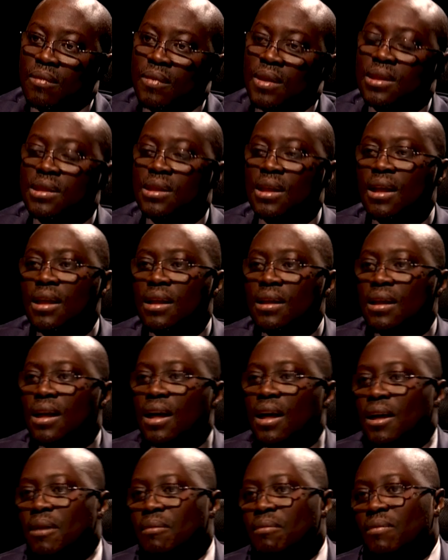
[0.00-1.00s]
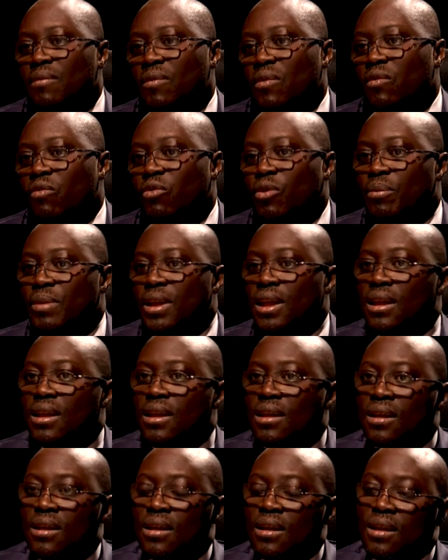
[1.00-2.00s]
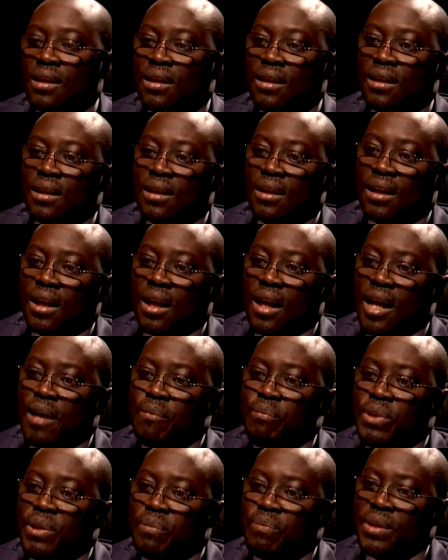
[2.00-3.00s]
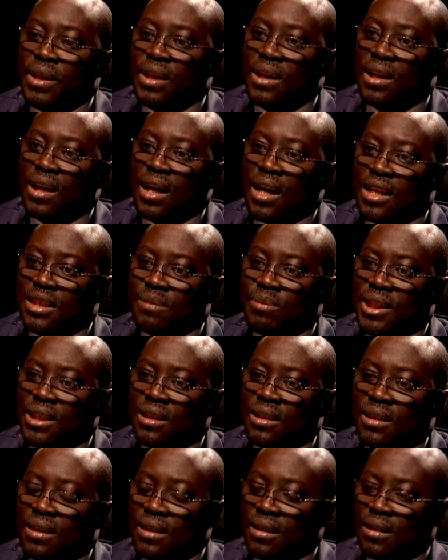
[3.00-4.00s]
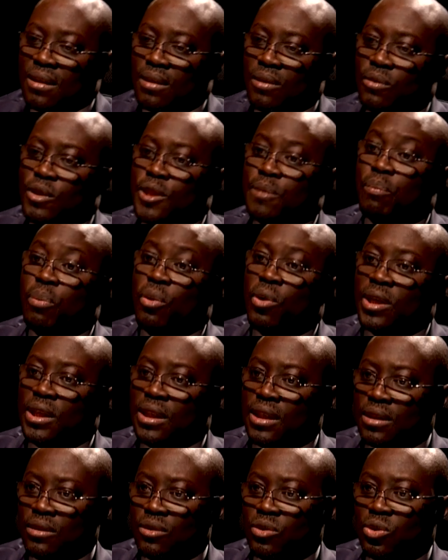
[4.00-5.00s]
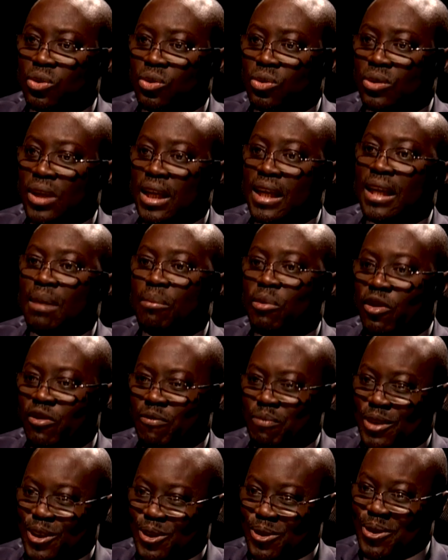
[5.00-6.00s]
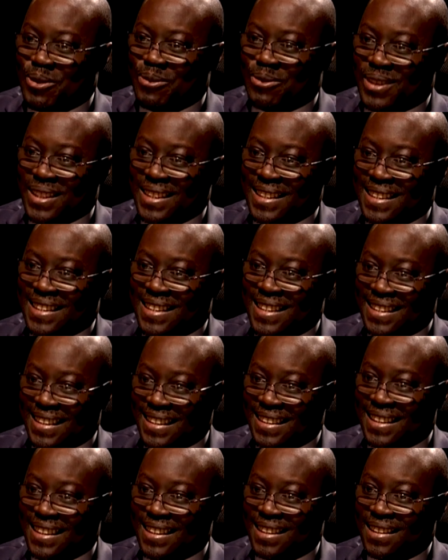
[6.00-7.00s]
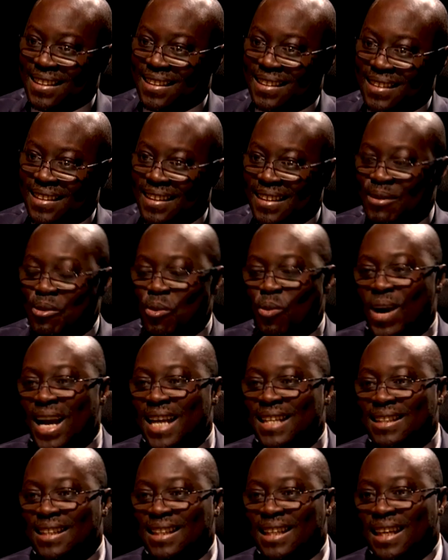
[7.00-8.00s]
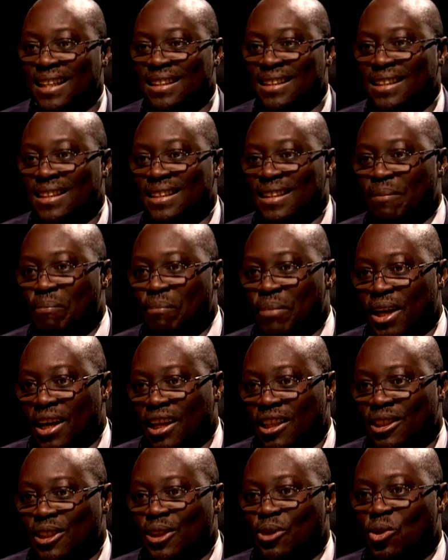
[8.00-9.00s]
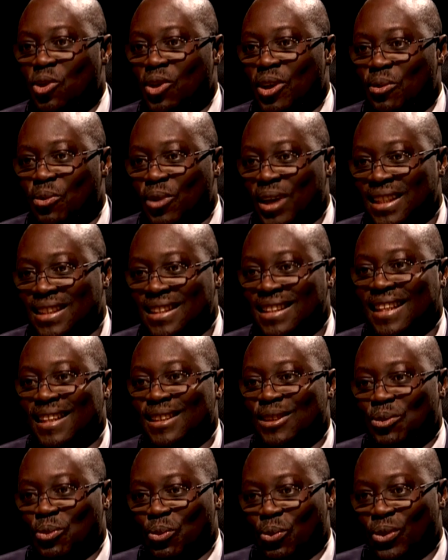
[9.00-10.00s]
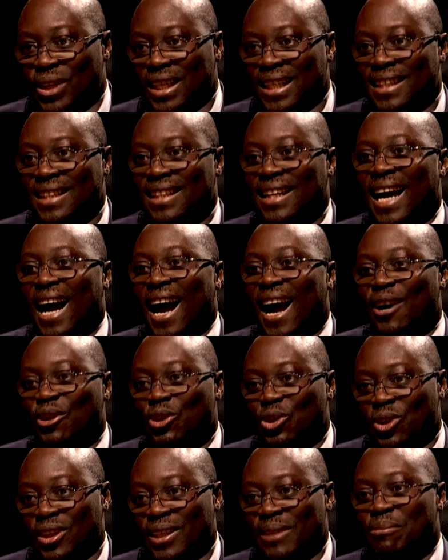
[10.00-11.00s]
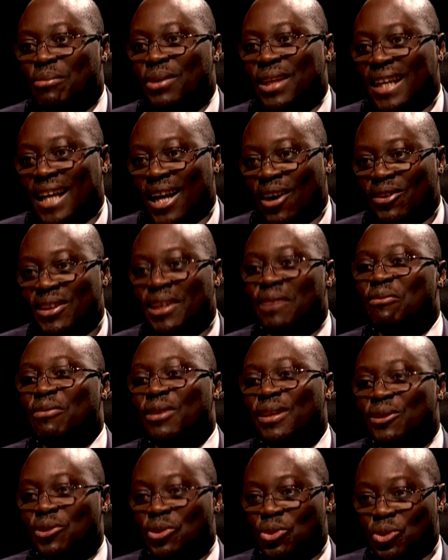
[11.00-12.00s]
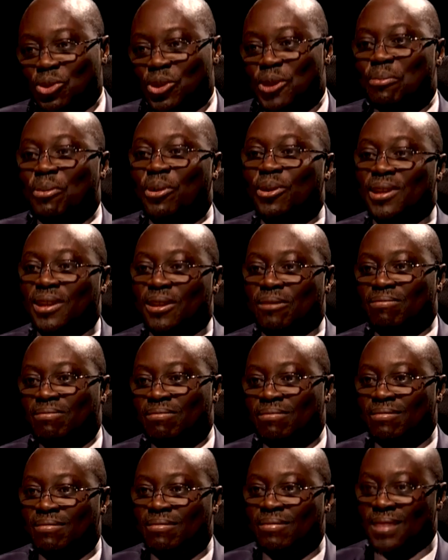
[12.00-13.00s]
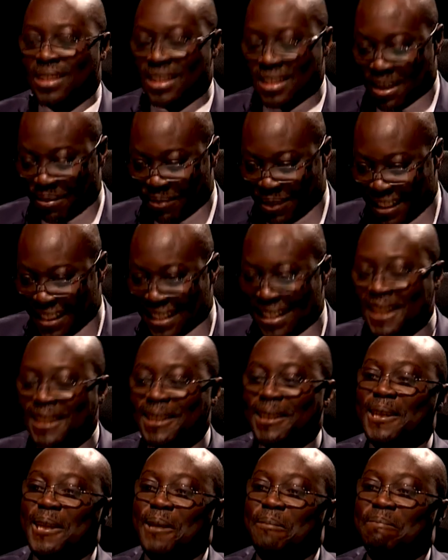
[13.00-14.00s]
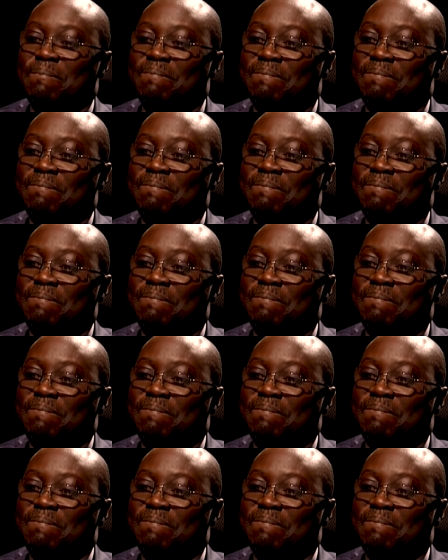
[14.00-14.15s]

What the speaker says: You see, for me, NPP has been responding to a number of press conferences, isn't it? Why is it that the particular ones that we actually bring out, they fail to respond? Something is hitting them.